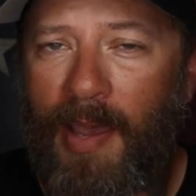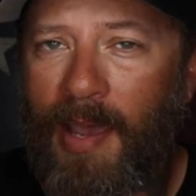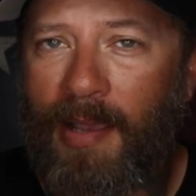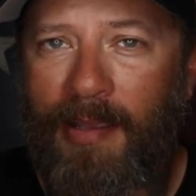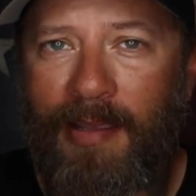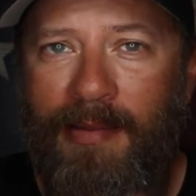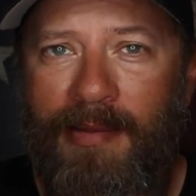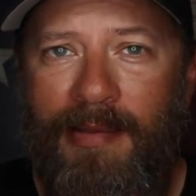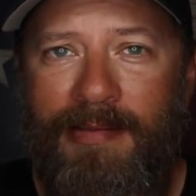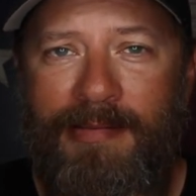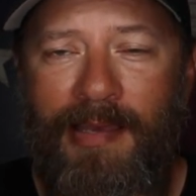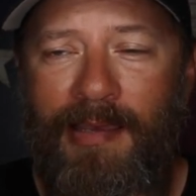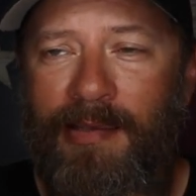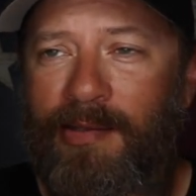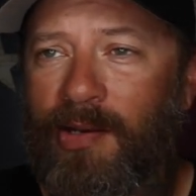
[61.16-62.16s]
back and they
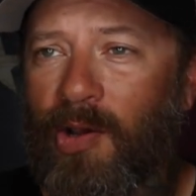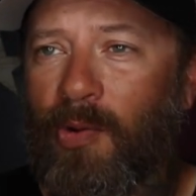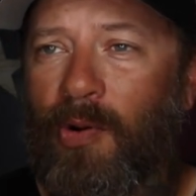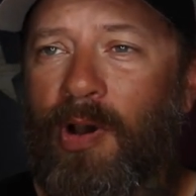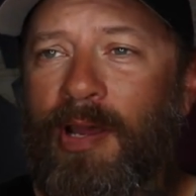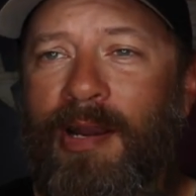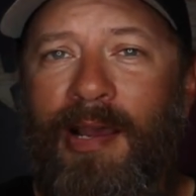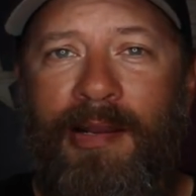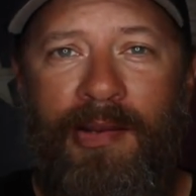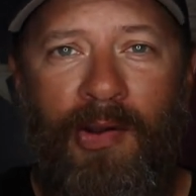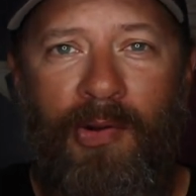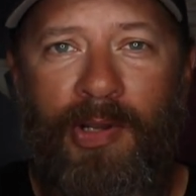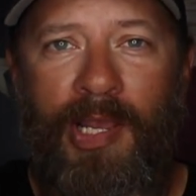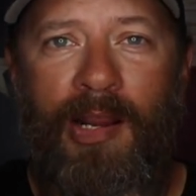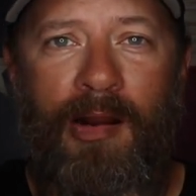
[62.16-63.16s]
say, you know what, I
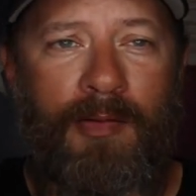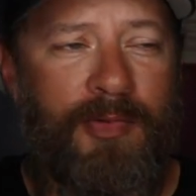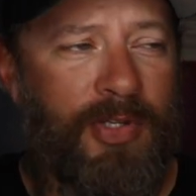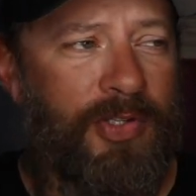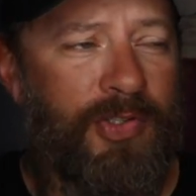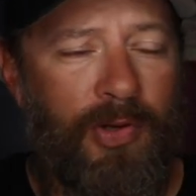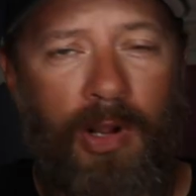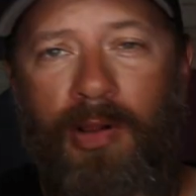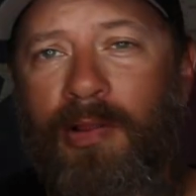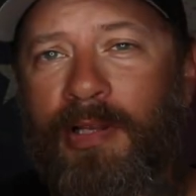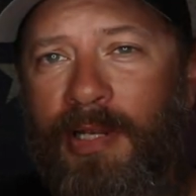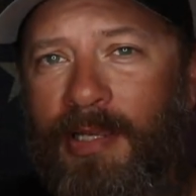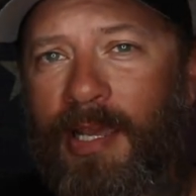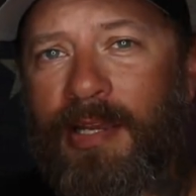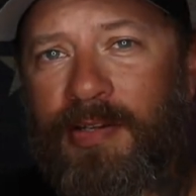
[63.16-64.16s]
don't care. I'm just struggling
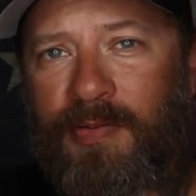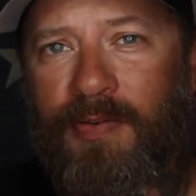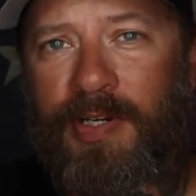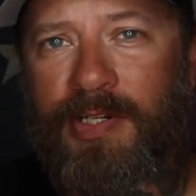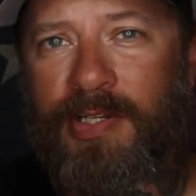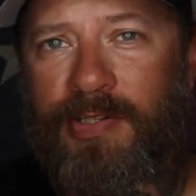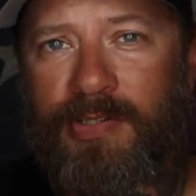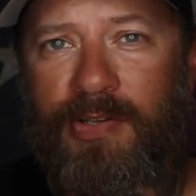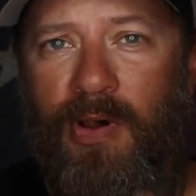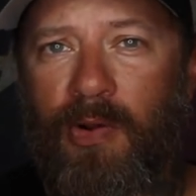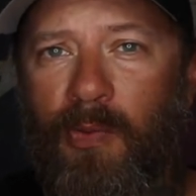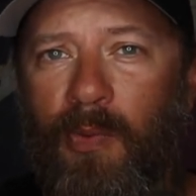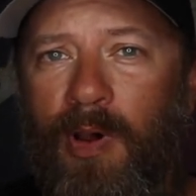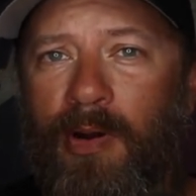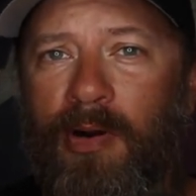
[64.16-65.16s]
to catch fish in
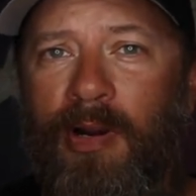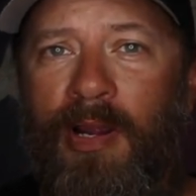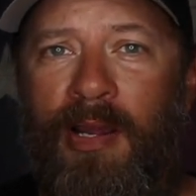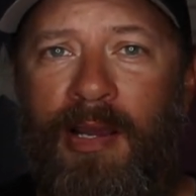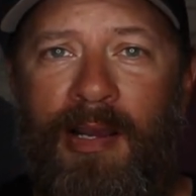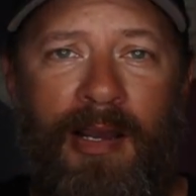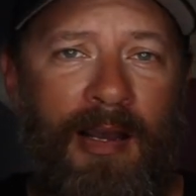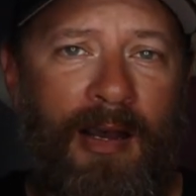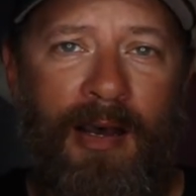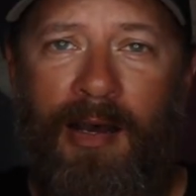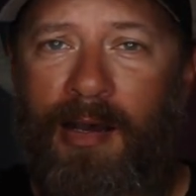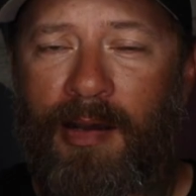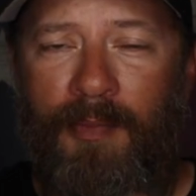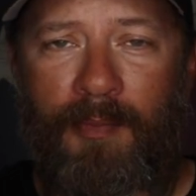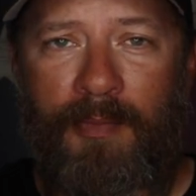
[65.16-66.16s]
saltwater.
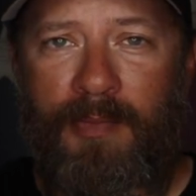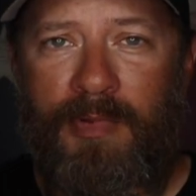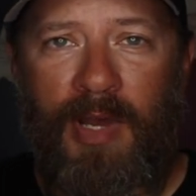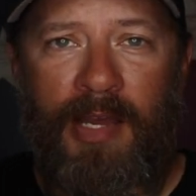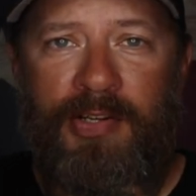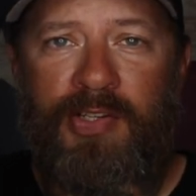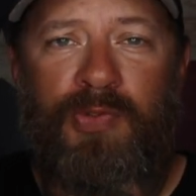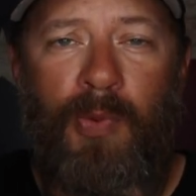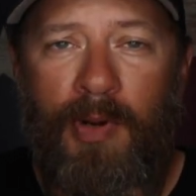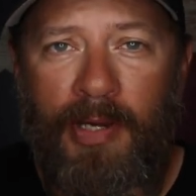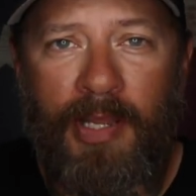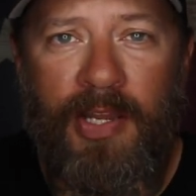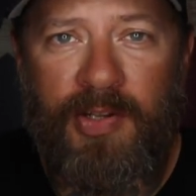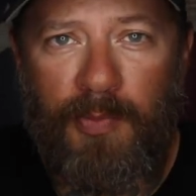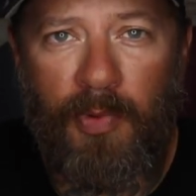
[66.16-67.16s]
I just want
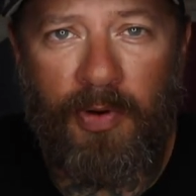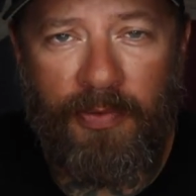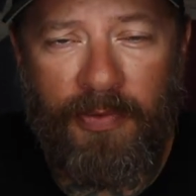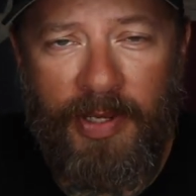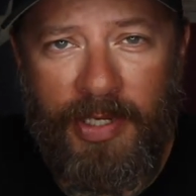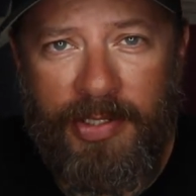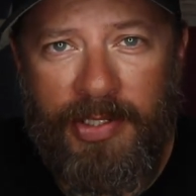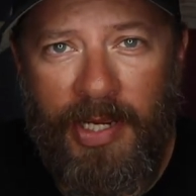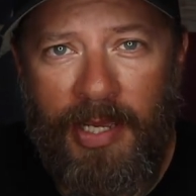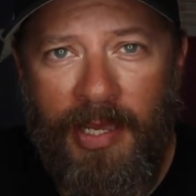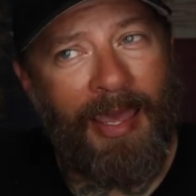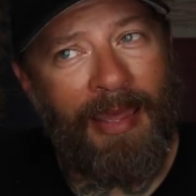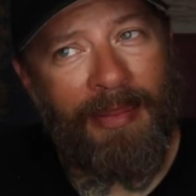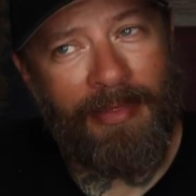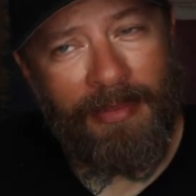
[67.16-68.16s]
to catch more fish.
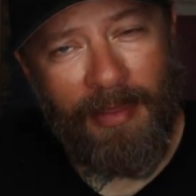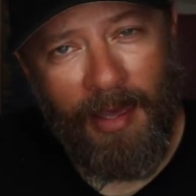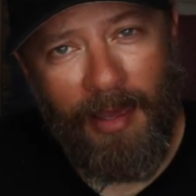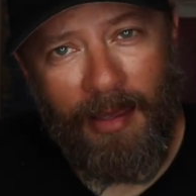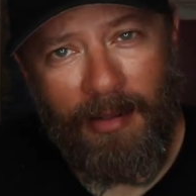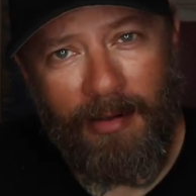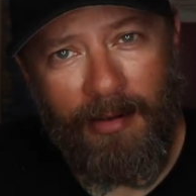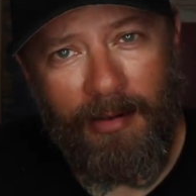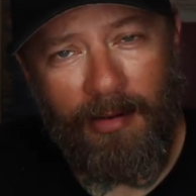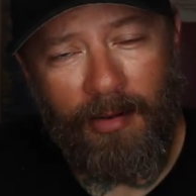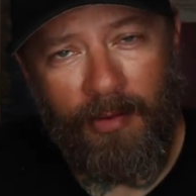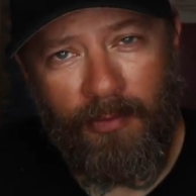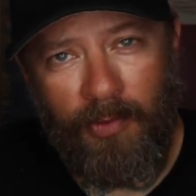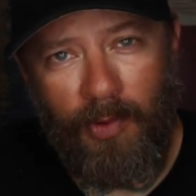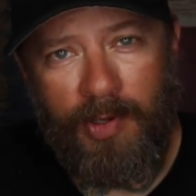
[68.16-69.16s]
And that,
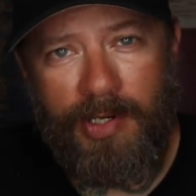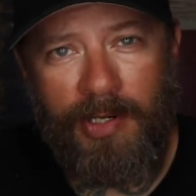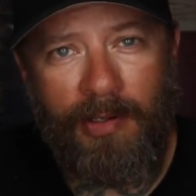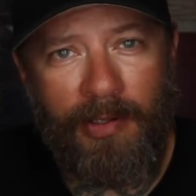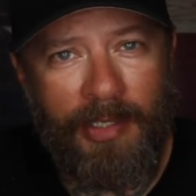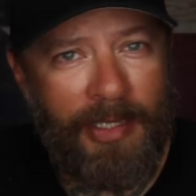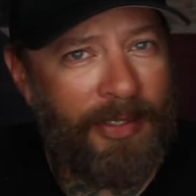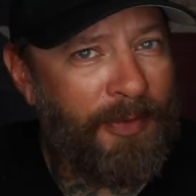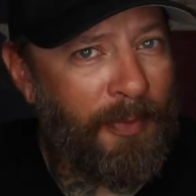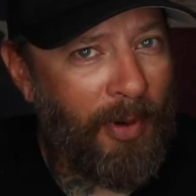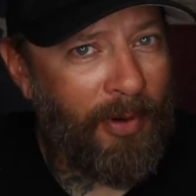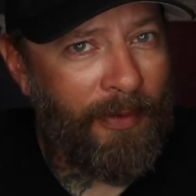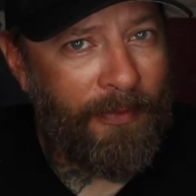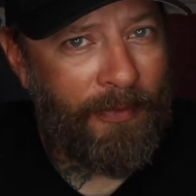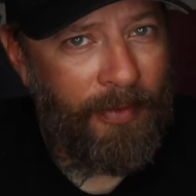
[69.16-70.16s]
unfortunately, is
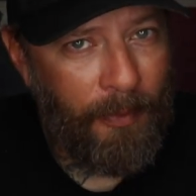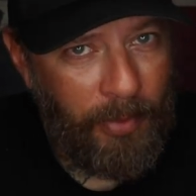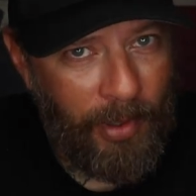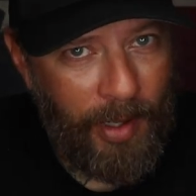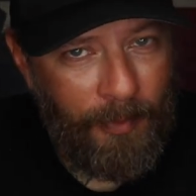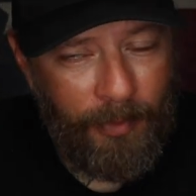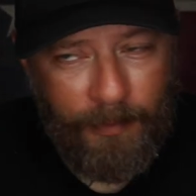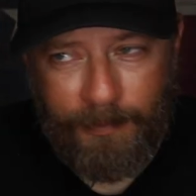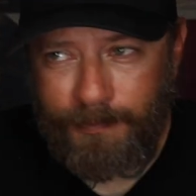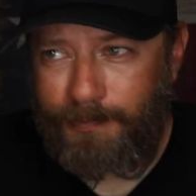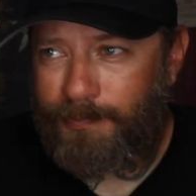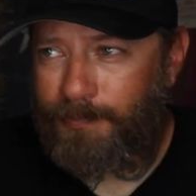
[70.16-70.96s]
part of the problem.